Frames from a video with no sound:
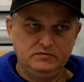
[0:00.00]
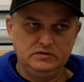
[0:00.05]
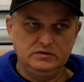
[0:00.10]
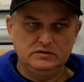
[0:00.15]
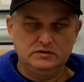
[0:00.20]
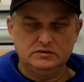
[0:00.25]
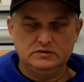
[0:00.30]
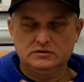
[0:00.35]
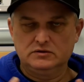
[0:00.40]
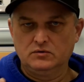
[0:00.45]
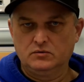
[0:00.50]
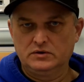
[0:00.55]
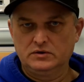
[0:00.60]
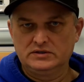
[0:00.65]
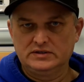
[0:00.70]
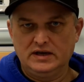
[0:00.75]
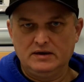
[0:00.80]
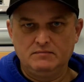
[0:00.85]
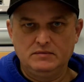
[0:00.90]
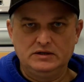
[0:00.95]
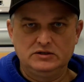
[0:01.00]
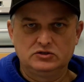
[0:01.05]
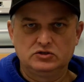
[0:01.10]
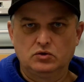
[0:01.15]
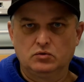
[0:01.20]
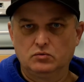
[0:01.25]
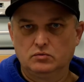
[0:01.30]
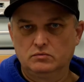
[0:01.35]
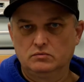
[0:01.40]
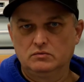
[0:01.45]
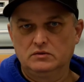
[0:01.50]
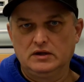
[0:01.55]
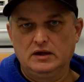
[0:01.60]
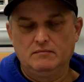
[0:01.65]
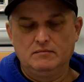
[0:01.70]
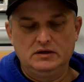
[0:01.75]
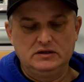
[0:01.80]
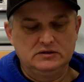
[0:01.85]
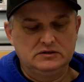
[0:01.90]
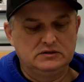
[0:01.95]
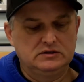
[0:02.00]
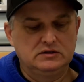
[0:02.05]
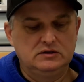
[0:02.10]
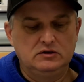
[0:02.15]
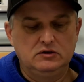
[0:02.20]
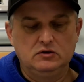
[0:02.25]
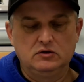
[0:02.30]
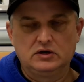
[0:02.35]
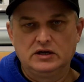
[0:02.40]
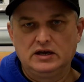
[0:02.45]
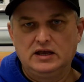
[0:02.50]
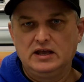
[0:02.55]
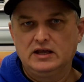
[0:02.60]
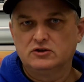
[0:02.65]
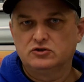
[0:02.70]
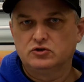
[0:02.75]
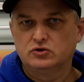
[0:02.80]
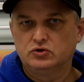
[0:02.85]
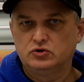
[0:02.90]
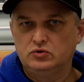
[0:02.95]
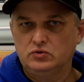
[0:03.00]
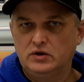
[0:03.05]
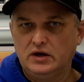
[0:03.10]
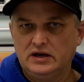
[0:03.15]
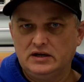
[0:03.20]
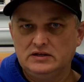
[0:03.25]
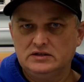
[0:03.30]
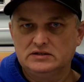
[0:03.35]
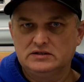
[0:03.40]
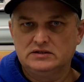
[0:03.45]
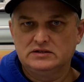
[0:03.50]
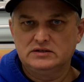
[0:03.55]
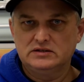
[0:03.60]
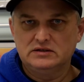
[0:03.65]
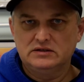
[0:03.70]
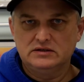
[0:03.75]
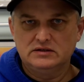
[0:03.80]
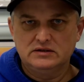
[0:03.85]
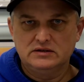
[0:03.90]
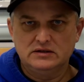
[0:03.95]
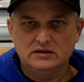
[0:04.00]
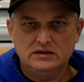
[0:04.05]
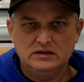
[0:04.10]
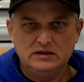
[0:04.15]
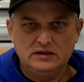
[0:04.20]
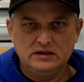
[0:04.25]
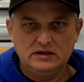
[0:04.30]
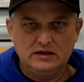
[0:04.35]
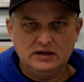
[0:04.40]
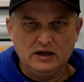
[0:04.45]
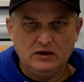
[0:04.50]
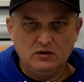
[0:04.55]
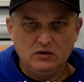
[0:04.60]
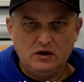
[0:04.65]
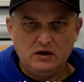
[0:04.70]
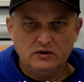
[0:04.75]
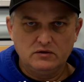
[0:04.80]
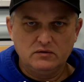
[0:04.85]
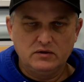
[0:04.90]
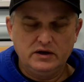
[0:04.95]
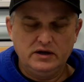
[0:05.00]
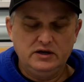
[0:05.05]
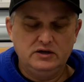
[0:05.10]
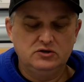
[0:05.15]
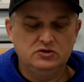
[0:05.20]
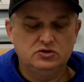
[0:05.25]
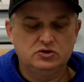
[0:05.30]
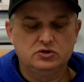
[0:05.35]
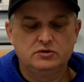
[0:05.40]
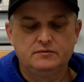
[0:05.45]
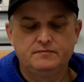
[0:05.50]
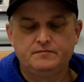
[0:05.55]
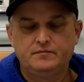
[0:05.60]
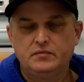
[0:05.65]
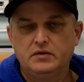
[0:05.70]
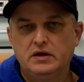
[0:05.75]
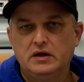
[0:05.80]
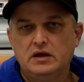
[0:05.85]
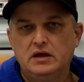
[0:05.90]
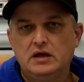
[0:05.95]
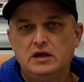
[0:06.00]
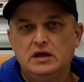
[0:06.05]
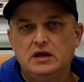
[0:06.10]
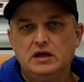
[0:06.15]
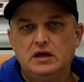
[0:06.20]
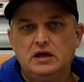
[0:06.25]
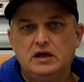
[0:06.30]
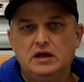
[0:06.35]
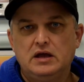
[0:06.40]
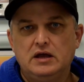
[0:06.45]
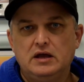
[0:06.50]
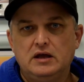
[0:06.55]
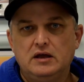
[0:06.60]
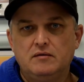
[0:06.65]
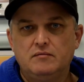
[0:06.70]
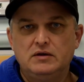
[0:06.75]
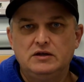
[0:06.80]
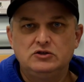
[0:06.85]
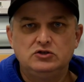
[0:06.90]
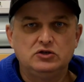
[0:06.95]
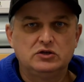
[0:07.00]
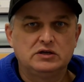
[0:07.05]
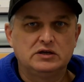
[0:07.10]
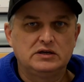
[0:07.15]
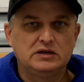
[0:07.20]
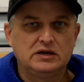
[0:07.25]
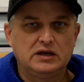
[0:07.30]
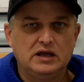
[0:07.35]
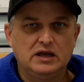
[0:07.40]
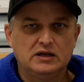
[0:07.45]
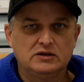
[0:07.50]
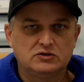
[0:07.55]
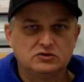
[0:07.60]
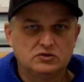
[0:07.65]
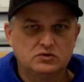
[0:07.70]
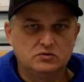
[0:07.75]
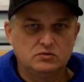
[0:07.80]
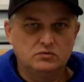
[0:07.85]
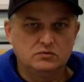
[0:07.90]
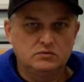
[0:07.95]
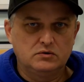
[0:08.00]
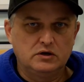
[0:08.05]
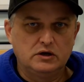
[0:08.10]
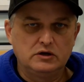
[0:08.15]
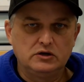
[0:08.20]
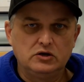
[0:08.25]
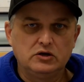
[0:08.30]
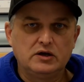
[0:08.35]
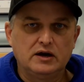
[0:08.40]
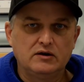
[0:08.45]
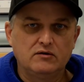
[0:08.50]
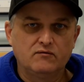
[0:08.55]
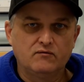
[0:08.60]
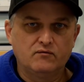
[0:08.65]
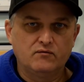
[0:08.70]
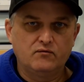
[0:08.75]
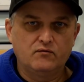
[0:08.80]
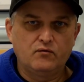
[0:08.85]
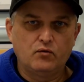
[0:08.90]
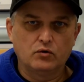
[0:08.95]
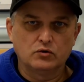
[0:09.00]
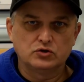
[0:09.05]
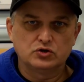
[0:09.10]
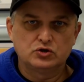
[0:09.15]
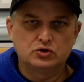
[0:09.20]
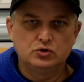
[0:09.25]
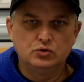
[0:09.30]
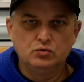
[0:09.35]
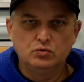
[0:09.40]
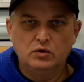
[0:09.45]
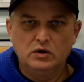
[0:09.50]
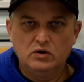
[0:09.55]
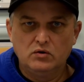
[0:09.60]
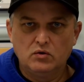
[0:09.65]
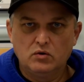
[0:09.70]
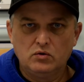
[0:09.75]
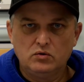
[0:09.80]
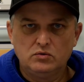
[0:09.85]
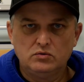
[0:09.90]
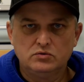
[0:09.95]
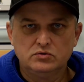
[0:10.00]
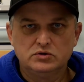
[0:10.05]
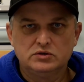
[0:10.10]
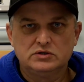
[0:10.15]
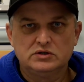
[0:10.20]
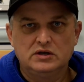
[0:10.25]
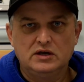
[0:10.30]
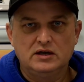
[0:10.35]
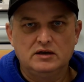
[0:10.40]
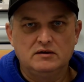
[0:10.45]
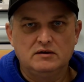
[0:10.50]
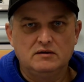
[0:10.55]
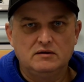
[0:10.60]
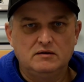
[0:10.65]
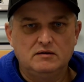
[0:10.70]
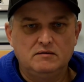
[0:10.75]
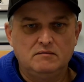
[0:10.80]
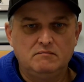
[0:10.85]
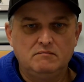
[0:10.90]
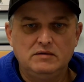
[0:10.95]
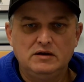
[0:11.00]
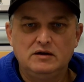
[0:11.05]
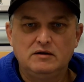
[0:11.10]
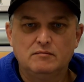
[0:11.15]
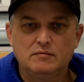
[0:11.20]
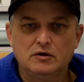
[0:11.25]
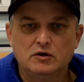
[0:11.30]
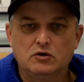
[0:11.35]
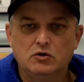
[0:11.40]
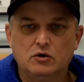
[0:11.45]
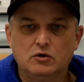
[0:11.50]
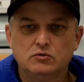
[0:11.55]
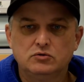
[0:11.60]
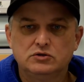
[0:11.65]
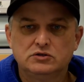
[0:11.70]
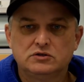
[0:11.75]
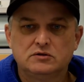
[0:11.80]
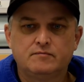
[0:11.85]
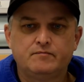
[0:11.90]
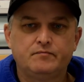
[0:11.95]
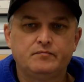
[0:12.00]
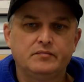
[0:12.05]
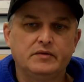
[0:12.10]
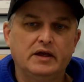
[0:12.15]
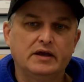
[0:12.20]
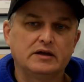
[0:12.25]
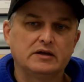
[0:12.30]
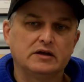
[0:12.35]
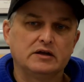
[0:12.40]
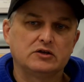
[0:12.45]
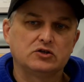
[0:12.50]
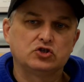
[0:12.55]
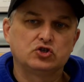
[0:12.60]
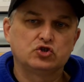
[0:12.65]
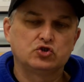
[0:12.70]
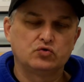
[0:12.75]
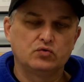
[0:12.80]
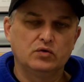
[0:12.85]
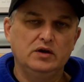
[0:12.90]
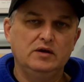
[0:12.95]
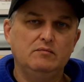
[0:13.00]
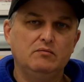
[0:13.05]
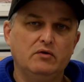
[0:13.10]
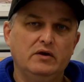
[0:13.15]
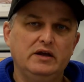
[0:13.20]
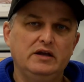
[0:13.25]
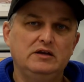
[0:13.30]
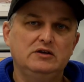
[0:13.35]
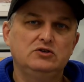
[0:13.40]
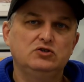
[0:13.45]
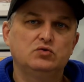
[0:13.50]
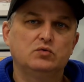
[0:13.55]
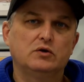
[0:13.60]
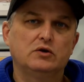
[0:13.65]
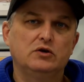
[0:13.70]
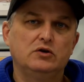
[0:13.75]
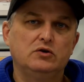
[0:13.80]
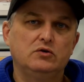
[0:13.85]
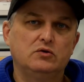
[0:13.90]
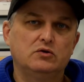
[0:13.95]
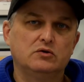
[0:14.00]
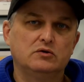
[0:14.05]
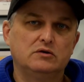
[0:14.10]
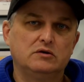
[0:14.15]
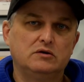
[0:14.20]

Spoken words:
So what does that mean? So that means you can cancel 2 dice at long range. It means you can you can force 2 rerolls at medium and close. At extreme range, where you could